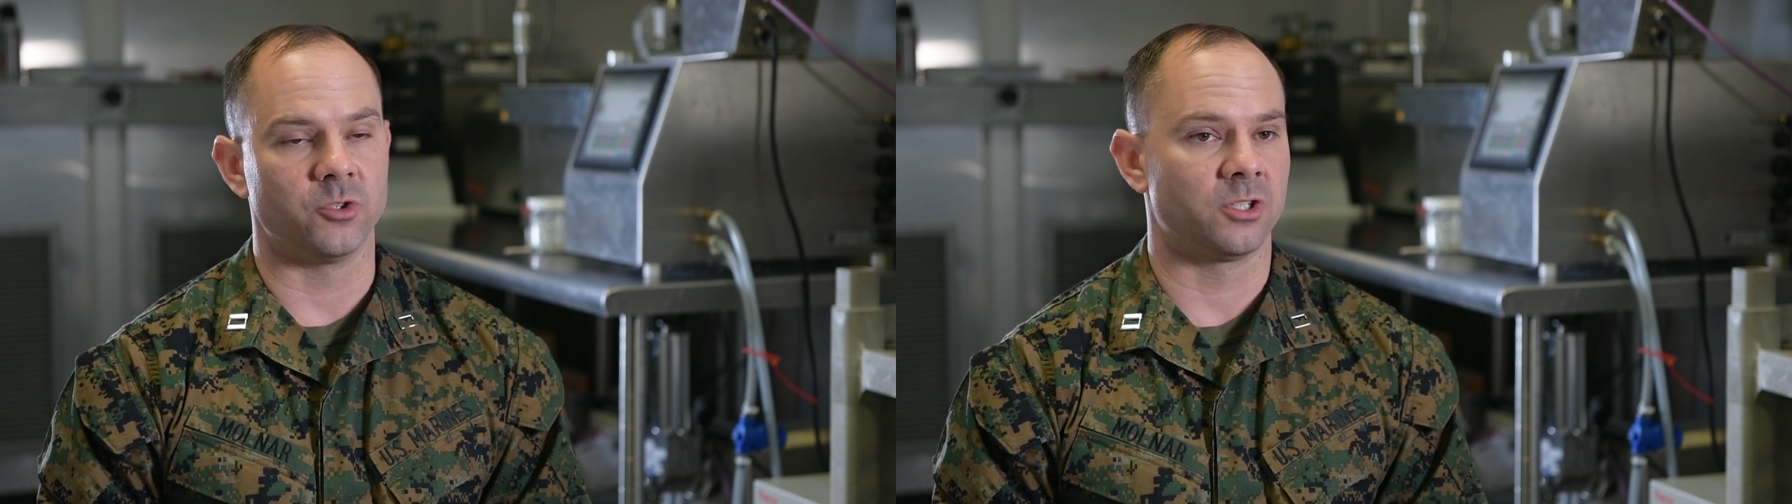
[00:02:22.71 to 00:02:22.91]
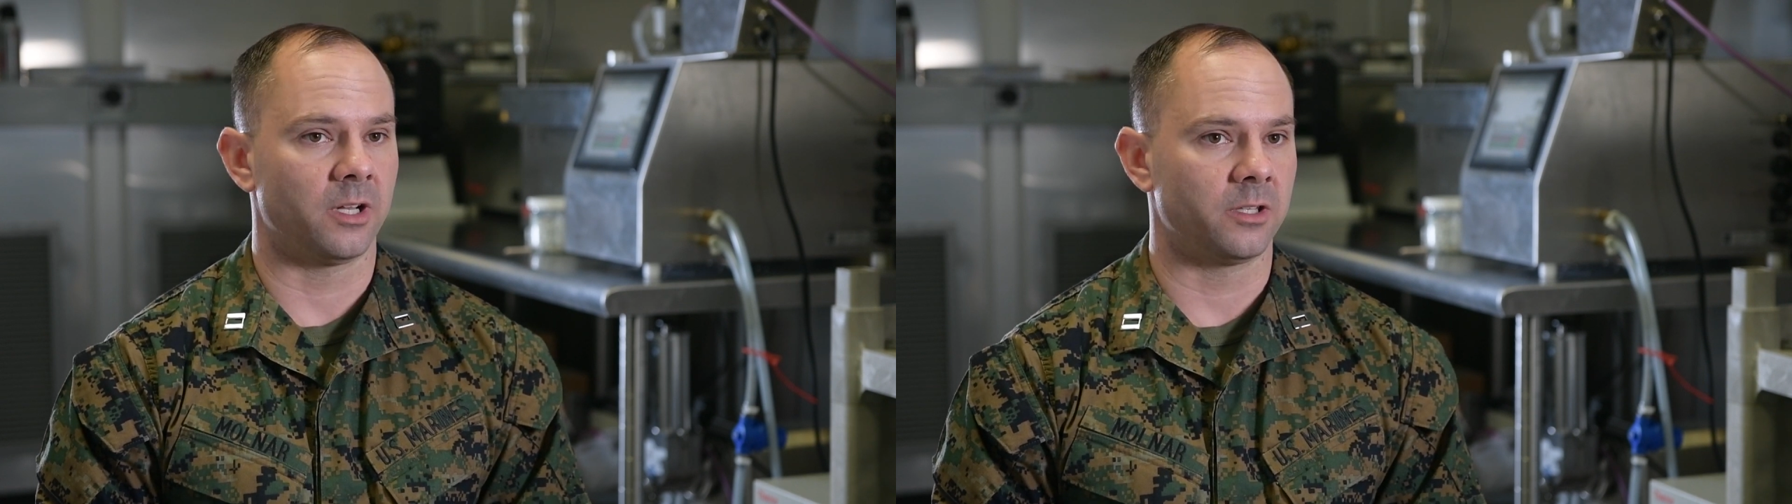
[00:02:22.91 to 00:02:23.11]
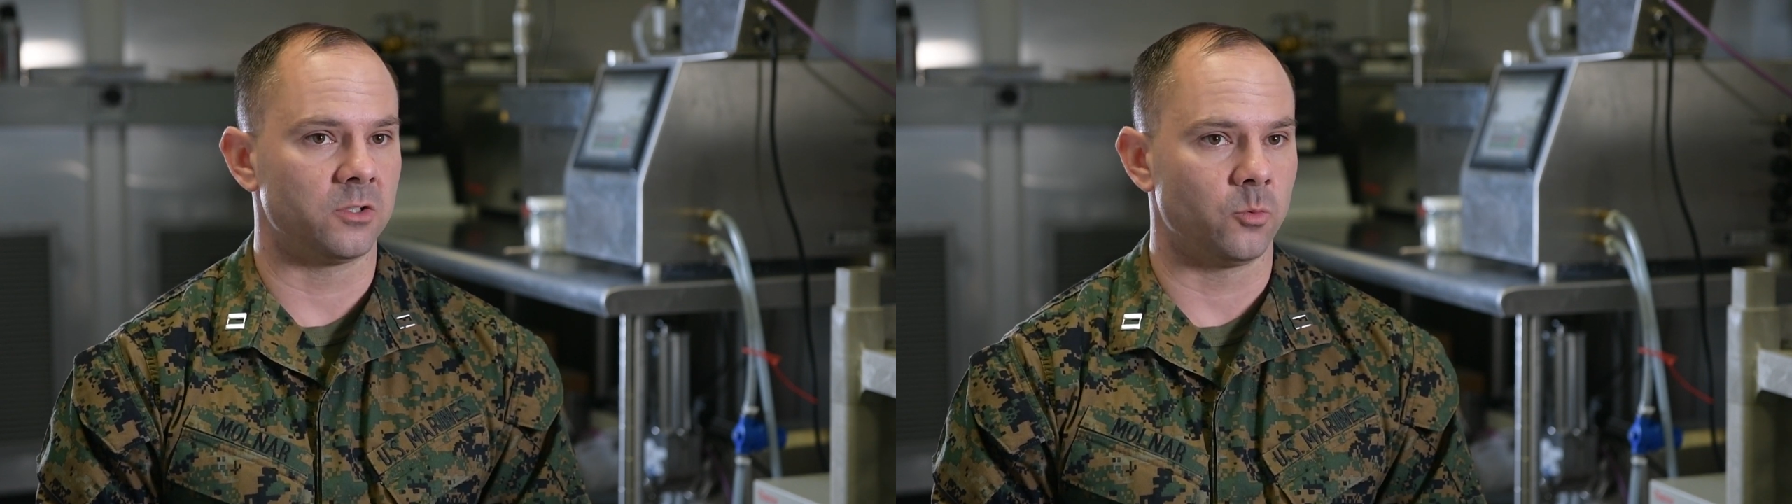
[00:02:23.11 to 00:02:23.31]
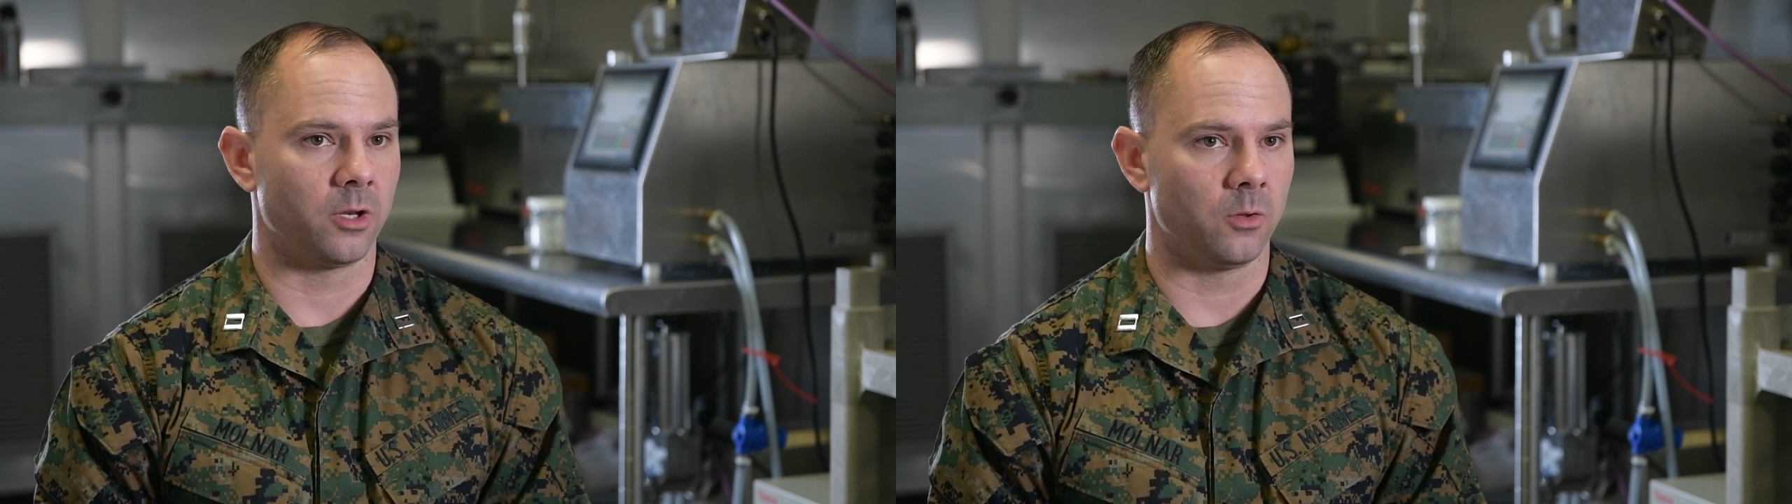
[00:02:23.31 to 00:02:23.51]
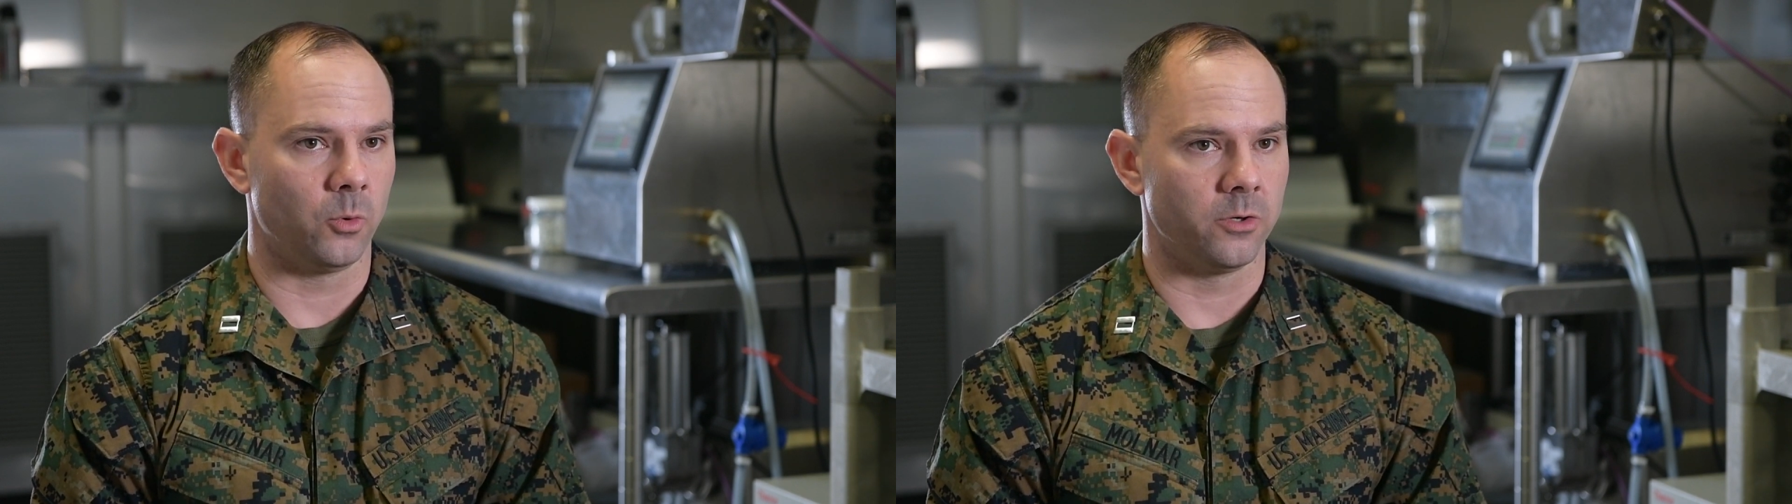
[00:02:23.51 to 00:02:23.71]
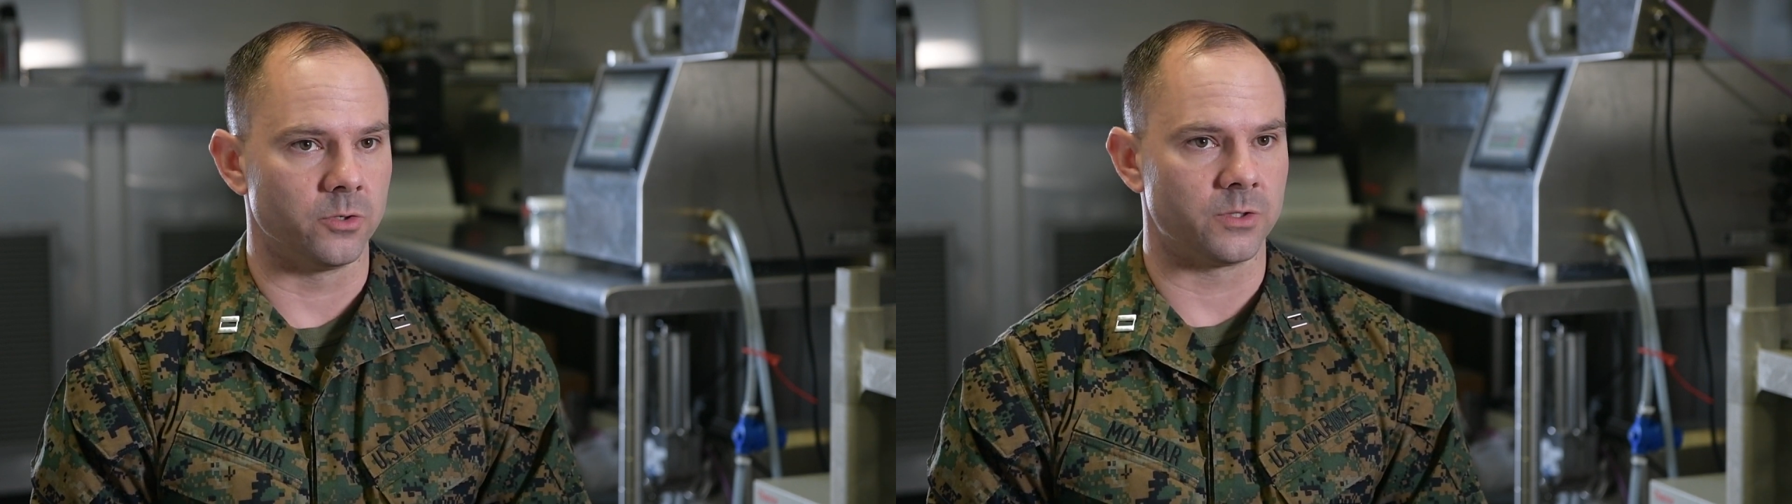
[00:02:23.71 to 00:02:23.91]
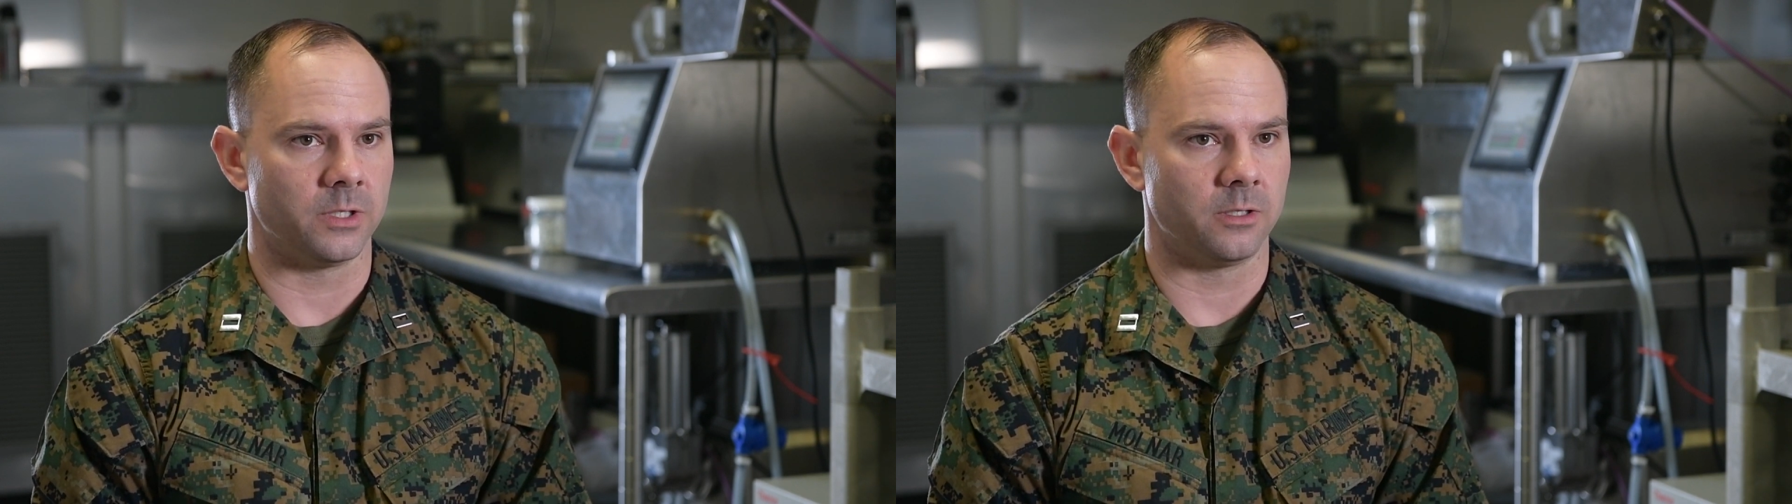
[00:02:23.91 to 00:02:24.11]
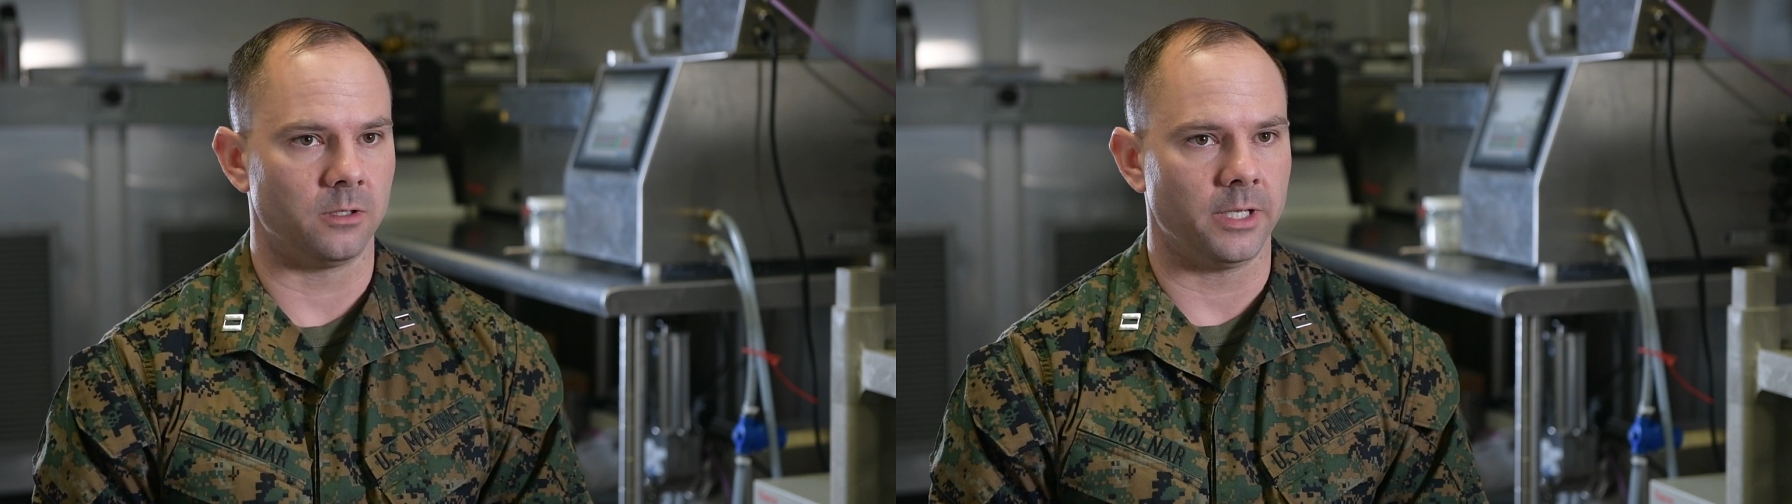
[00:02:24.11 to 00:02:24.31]
selected as one of the winners
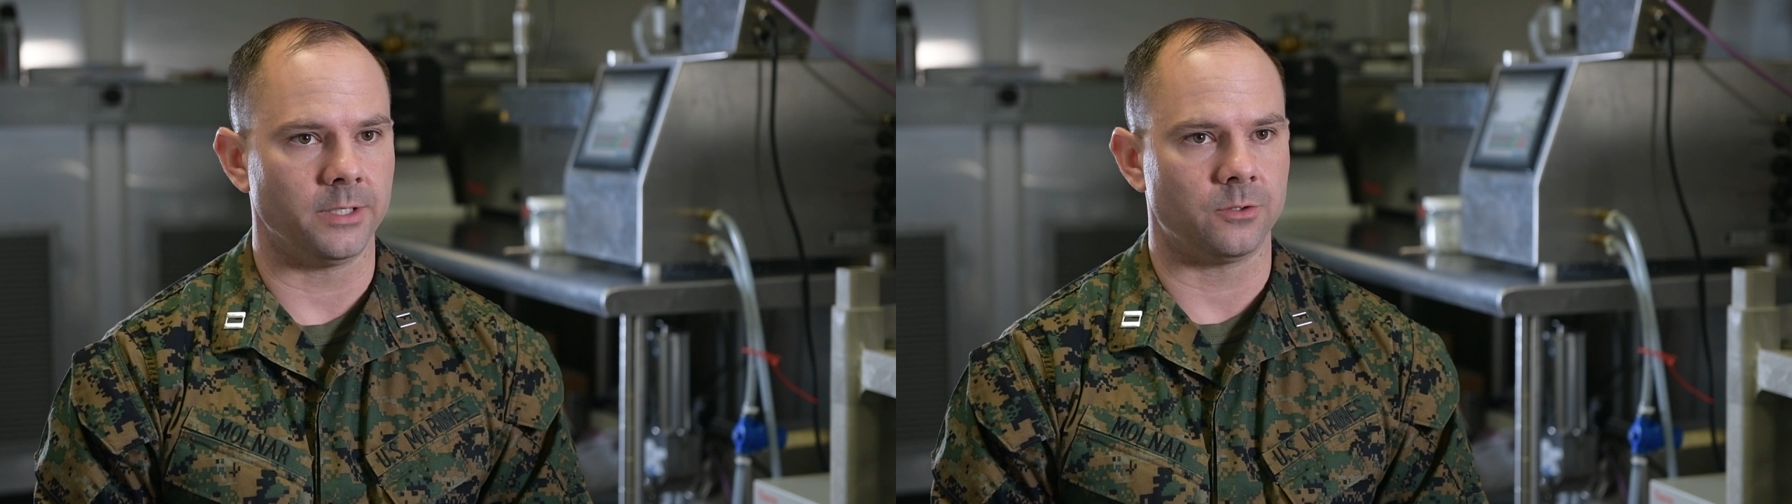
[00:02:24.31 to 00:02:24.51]
in late